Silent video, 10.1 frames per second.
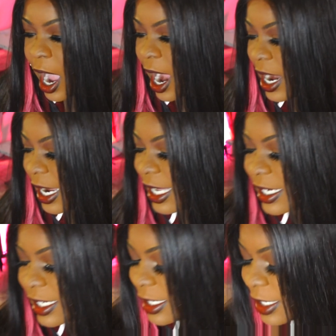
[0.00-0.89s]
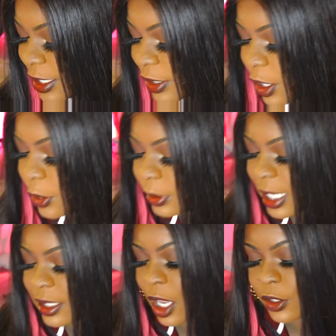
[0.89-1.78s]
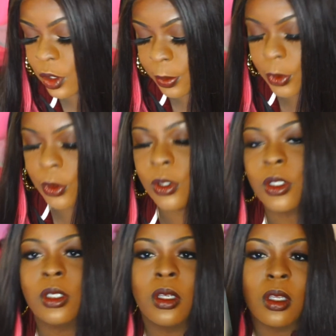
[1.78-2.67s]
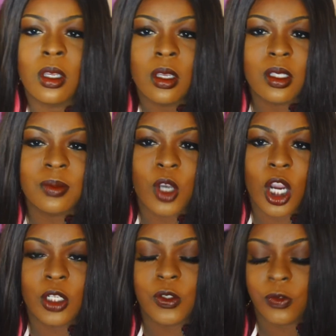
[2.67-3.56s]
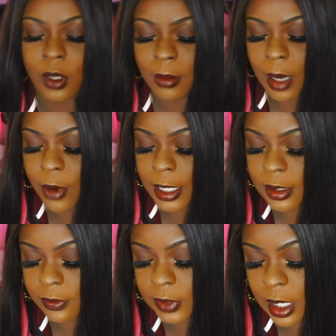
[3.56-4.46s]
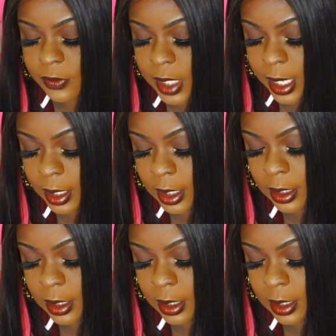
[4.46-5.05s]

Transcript: All right, so let's also pull some cards from my Price of Love deck.